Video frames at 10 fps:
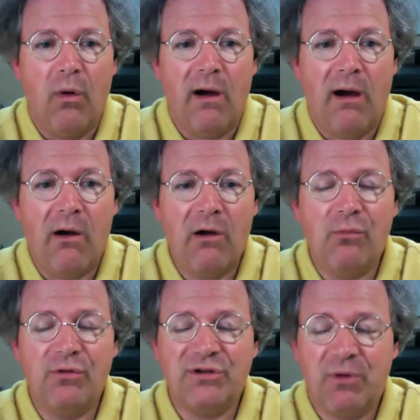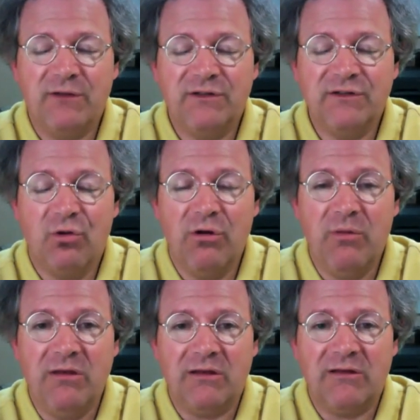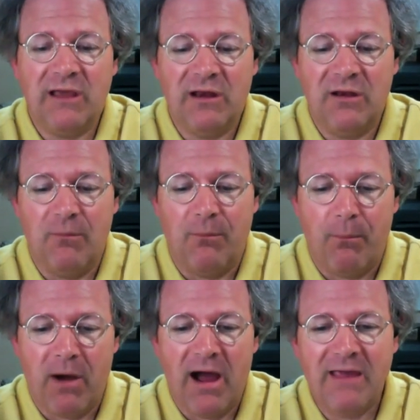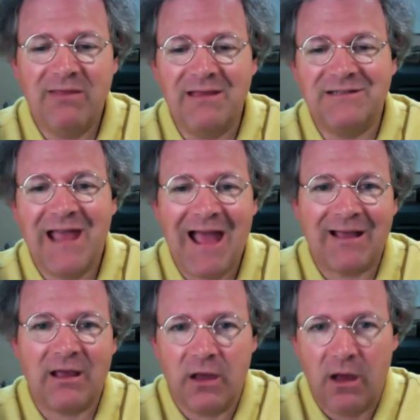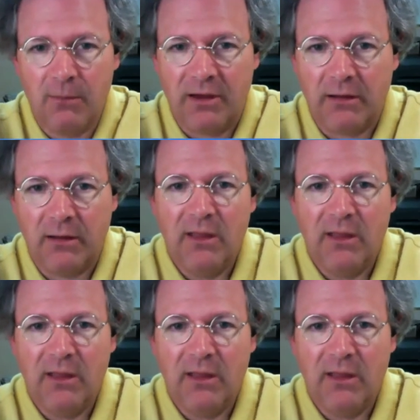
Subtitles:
our response is going to be dictated by the attack coming.